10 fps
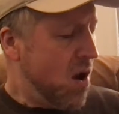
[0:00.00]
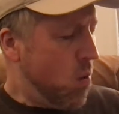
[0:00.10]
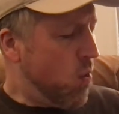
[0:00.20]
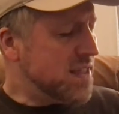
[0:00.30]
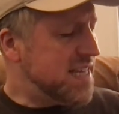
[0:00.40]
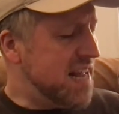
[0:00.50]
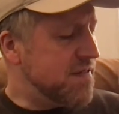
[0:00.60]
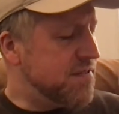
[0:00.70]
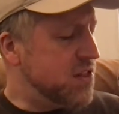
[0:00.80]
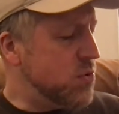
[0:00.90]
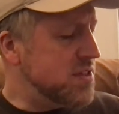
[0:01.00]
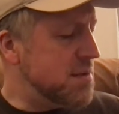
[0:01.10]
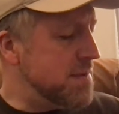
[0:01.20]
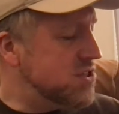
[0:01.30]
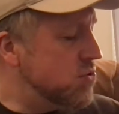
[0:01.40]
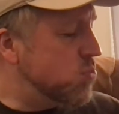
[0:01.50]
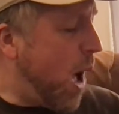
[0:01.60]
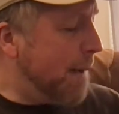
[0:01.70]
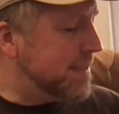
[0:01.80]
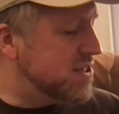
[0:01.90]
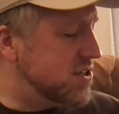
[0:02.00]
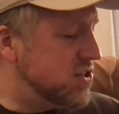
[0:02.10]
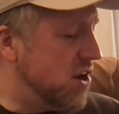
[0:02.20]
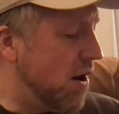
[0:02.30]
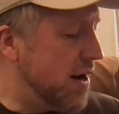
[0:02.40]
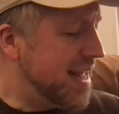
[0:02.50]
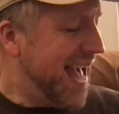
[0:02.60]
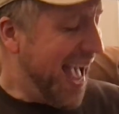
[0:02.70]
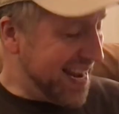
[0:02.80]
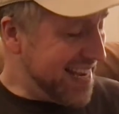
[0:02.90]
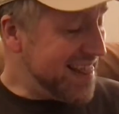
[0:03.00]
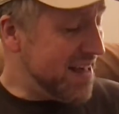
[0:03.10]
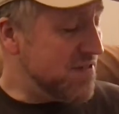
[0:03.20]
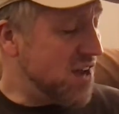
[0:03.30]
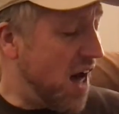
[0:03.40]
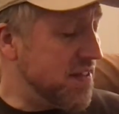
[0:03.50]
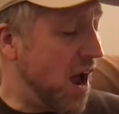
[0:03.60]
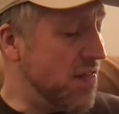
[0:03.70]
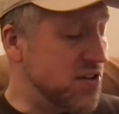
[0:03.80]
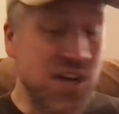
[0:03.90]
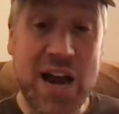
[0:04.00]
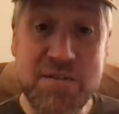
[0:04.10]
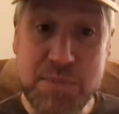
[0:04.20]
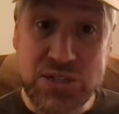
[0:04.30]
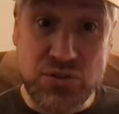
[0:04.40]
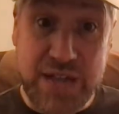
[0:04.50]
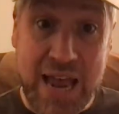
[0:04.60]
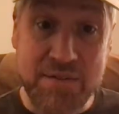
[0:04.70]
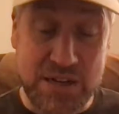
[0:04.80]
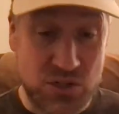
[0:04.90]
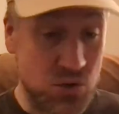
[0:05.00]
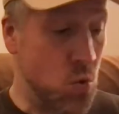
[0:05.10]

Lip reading: Once it even flew into Mr. Robinson's yard, and he lives on the other side of Mr. Davis.